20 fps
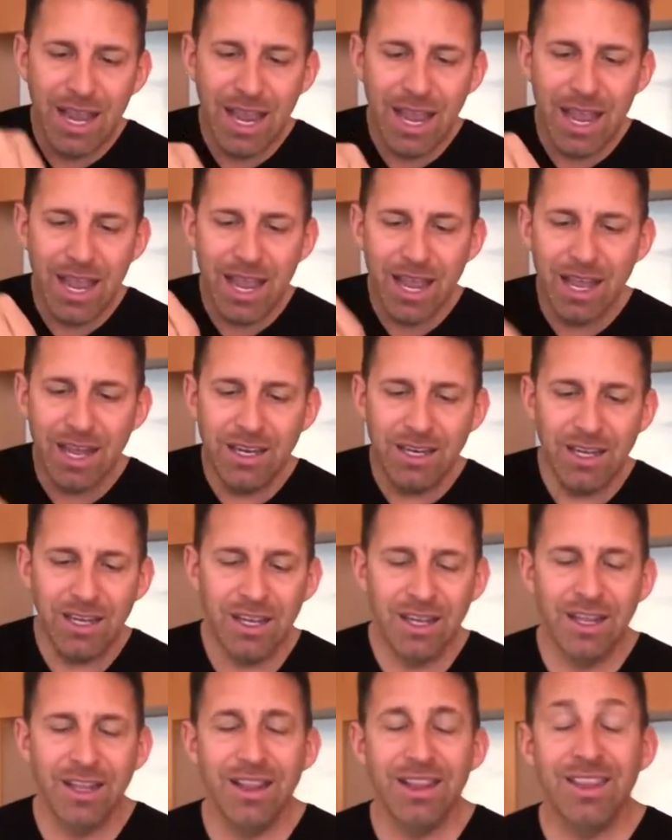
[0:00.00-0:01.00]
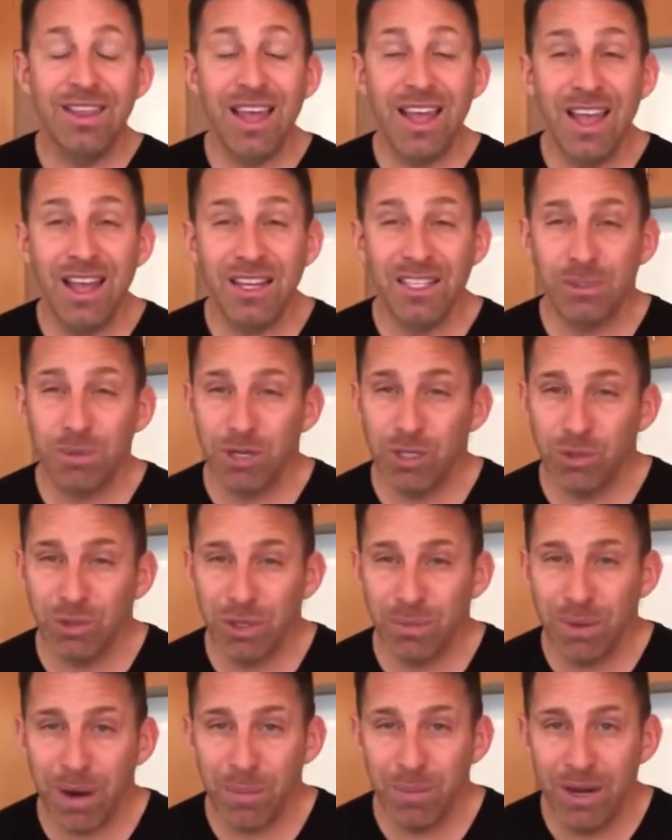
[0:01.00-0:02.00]
And then, especially with
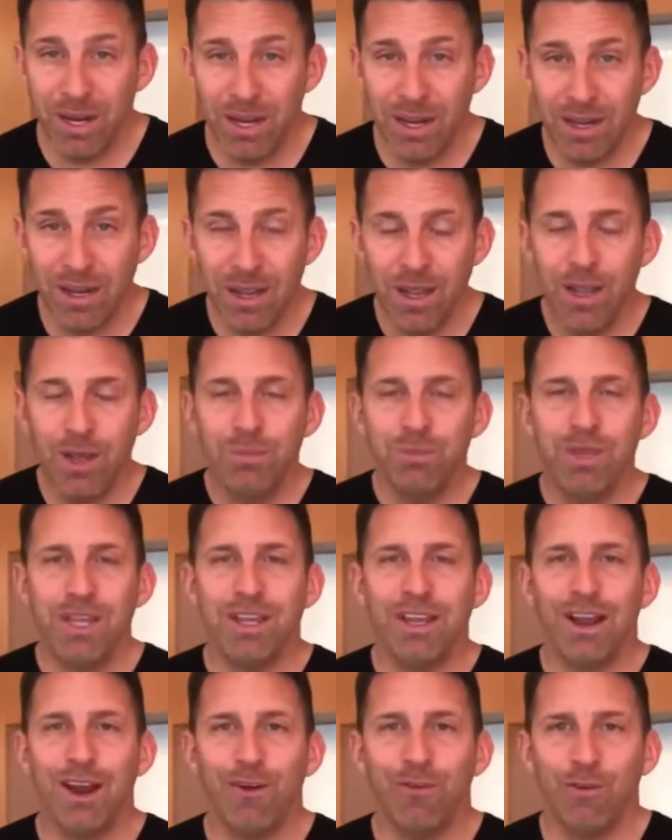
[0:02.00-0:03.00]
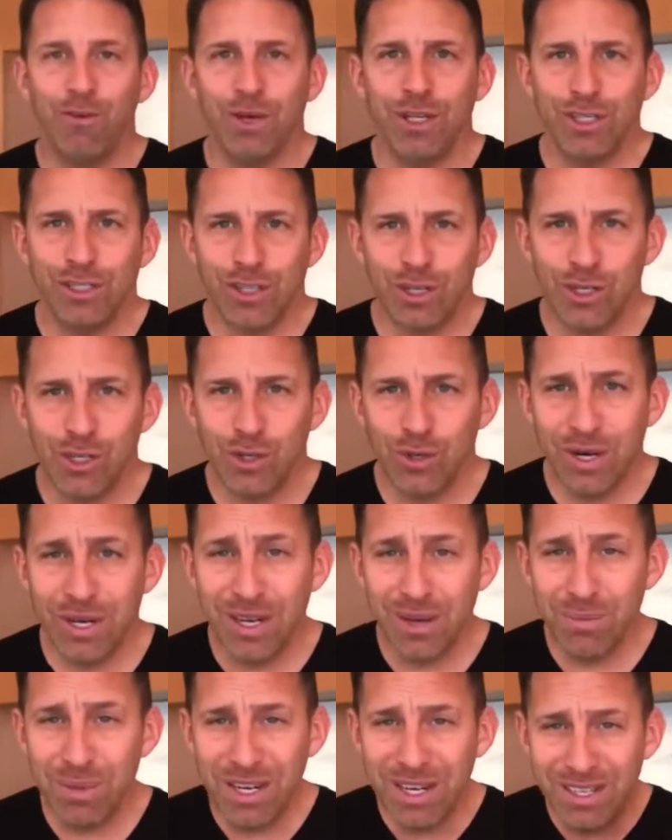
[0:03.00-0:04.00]
the peppermint in it, be careful when you start to drink
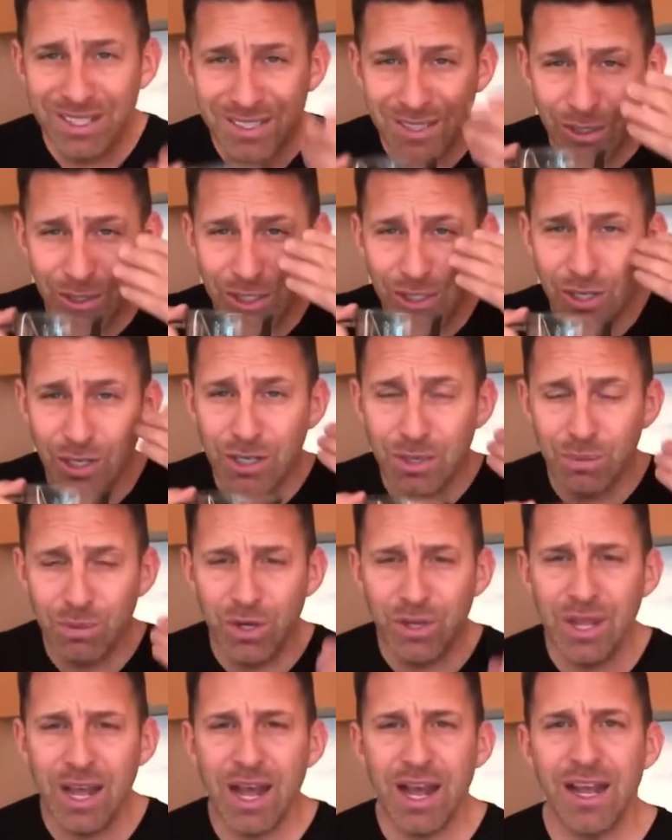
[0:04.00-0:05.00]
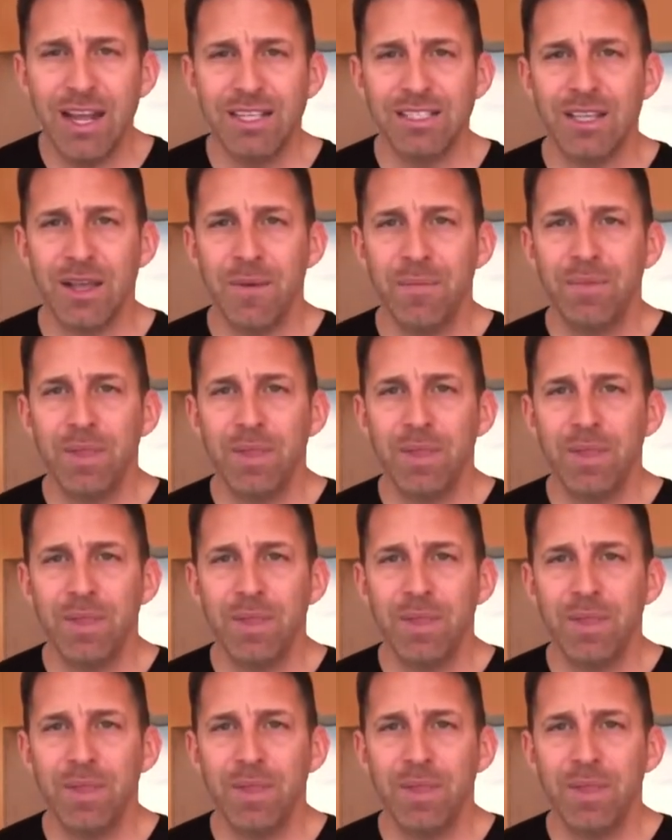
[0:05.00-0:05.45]
it because they'll start to burn the eyes.